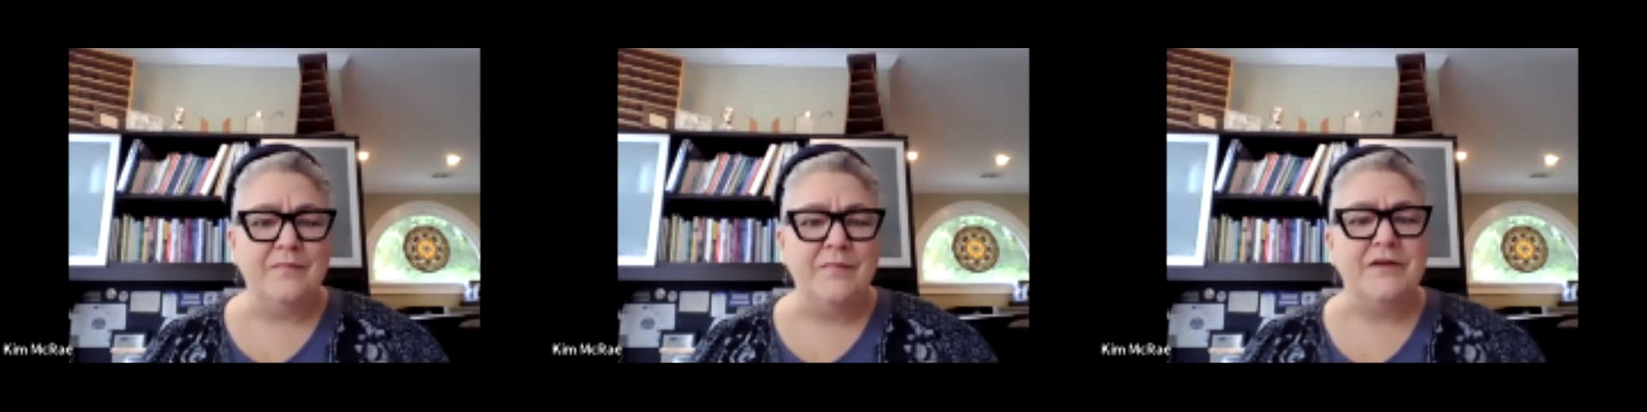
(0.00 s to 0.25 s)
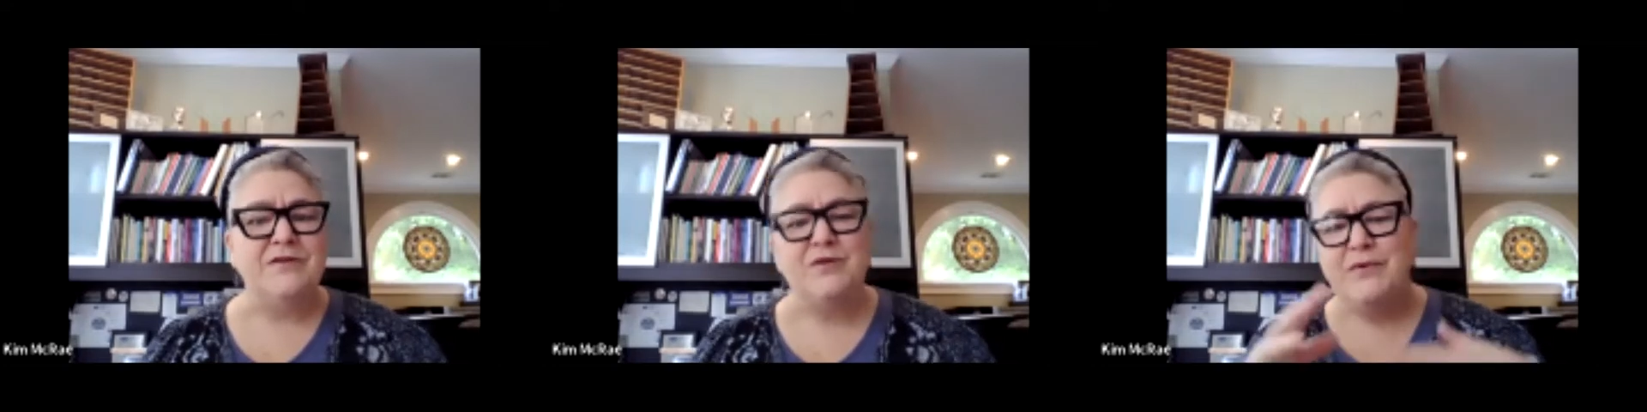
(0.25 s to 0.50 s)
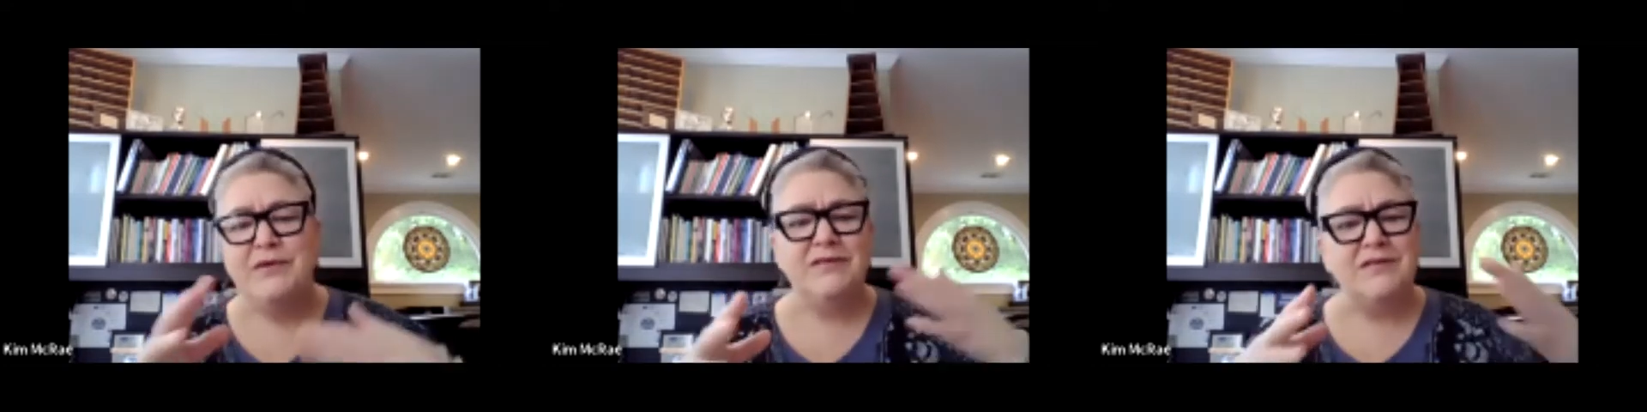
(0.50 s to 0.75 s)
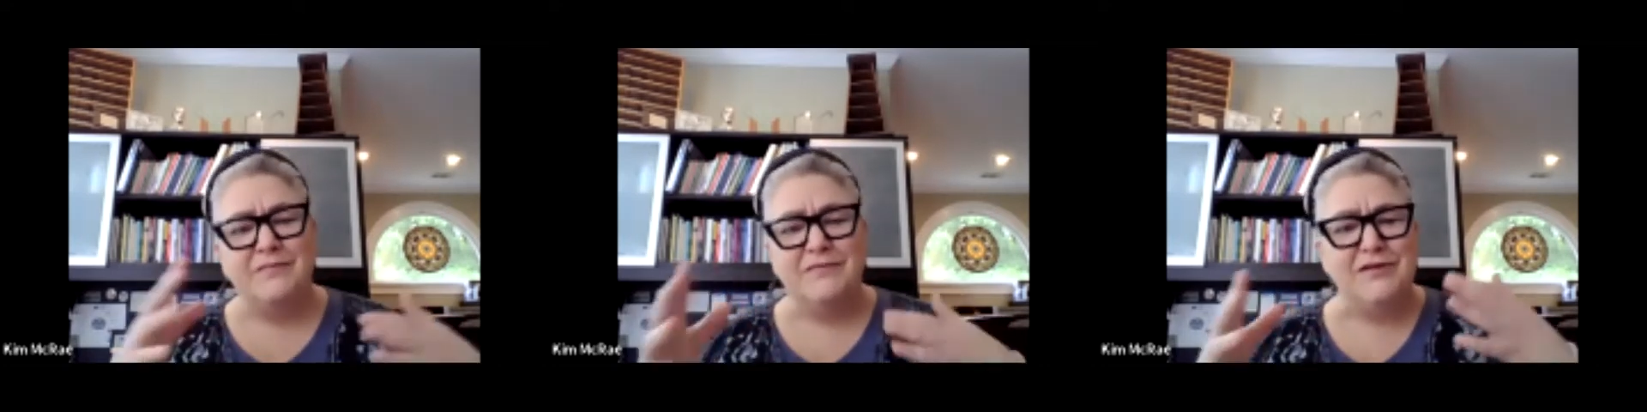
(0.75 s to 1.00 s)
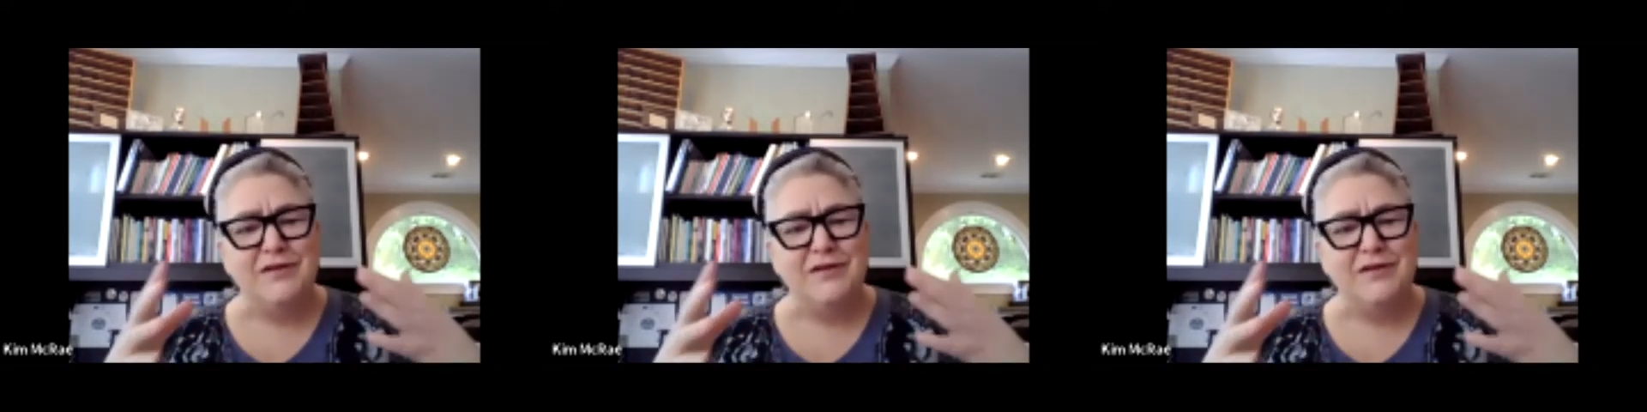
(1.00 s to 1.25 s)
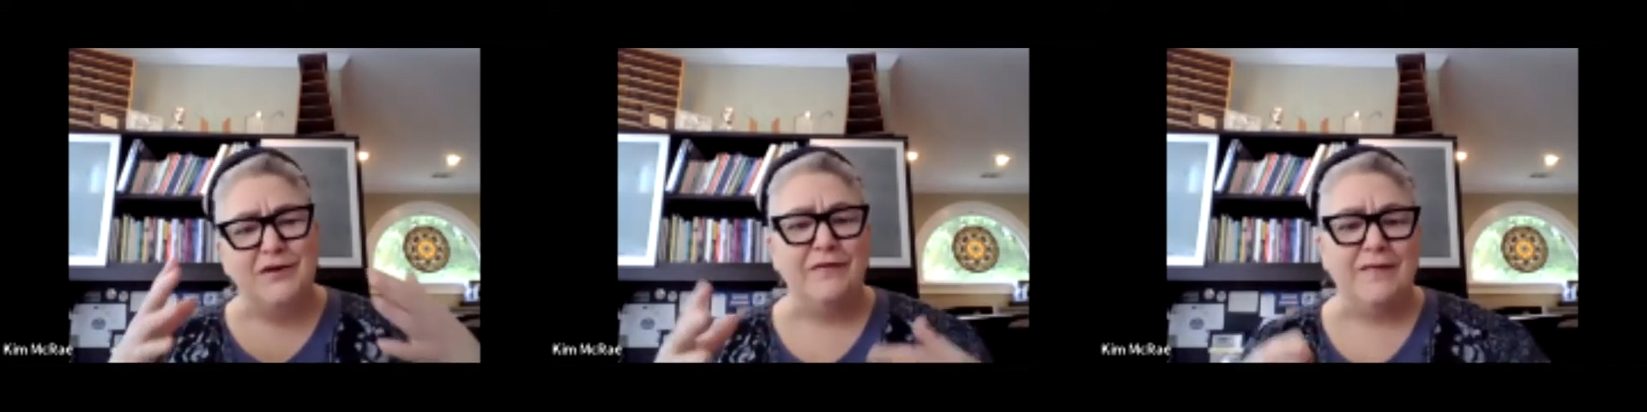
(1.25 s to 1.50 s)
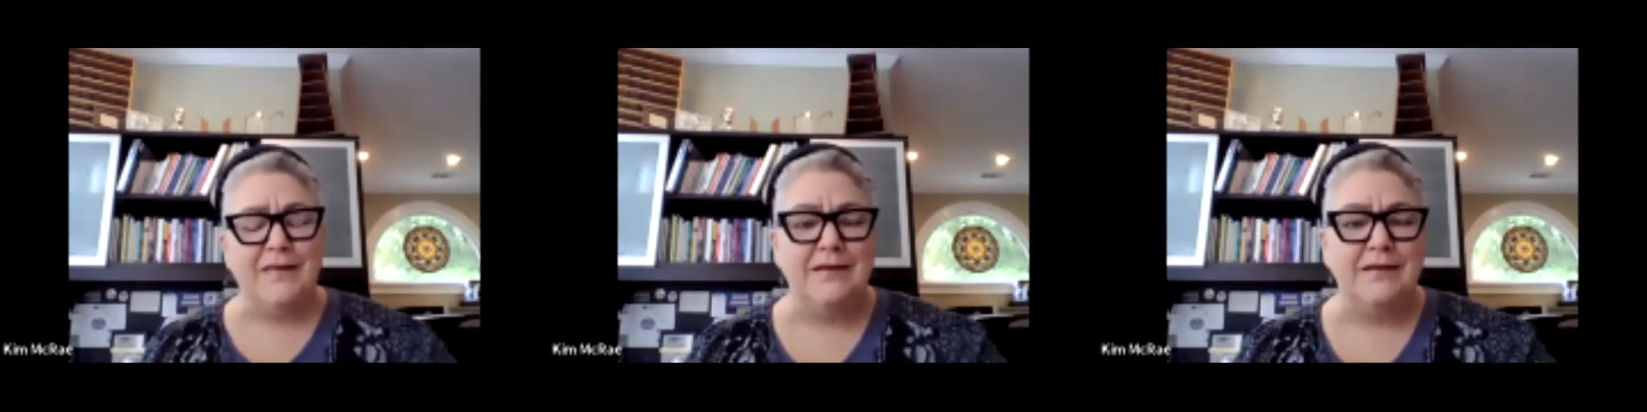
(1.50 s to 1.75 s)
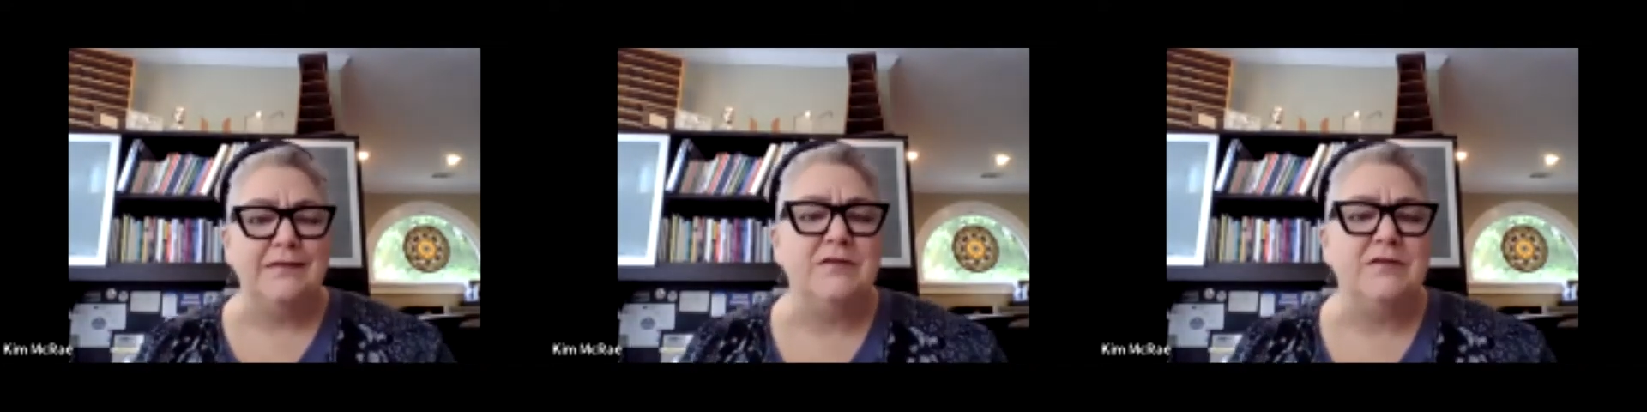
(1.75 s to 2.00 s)
been doing some different
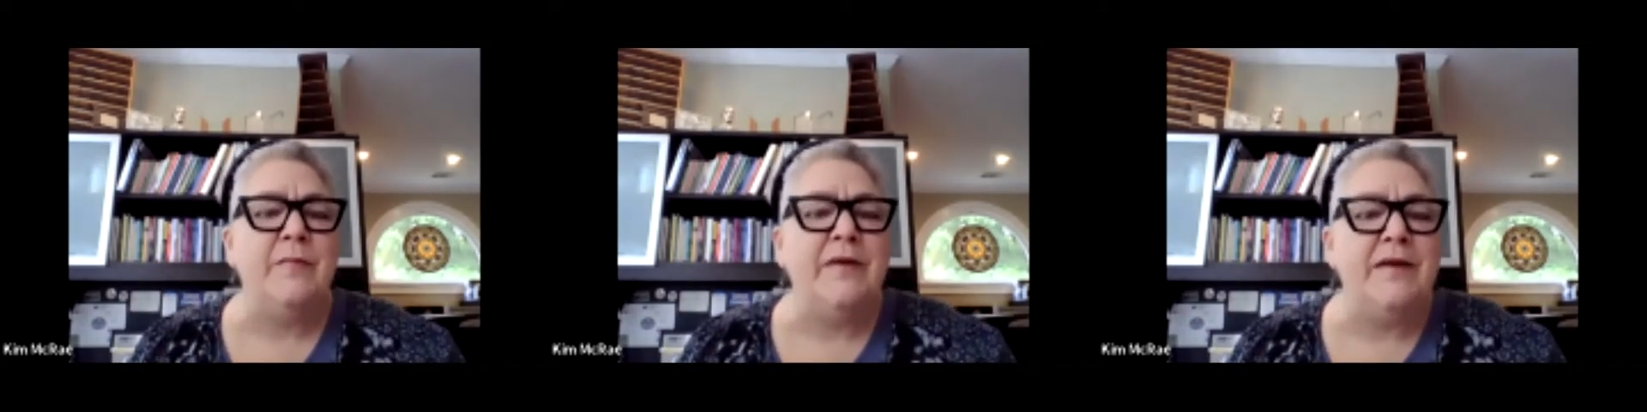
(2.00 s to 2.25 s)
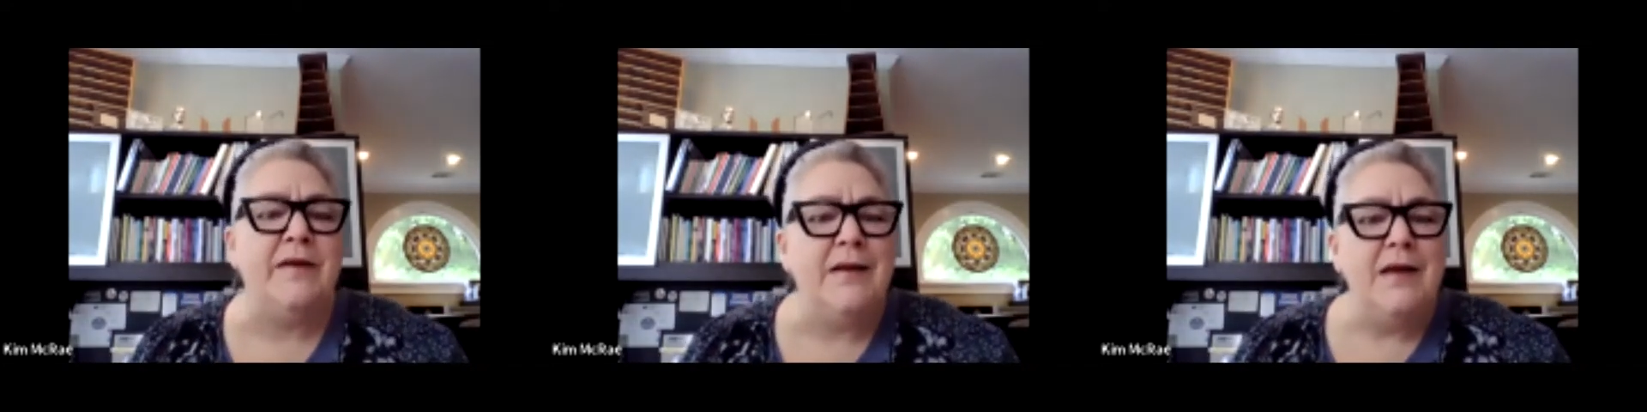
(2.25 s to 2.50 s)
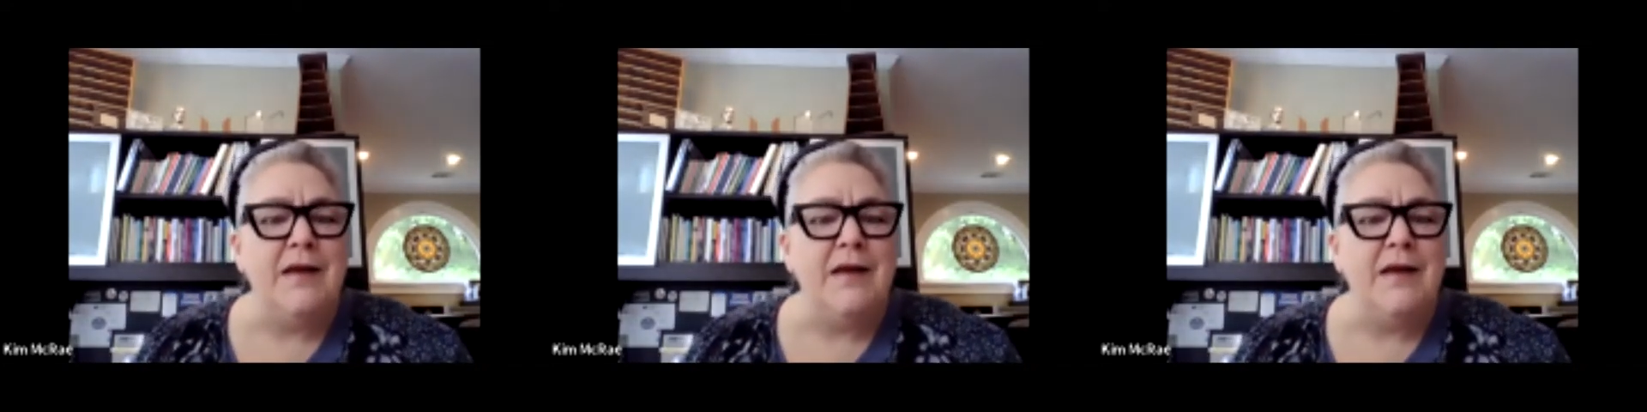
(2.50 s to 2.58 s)
things, but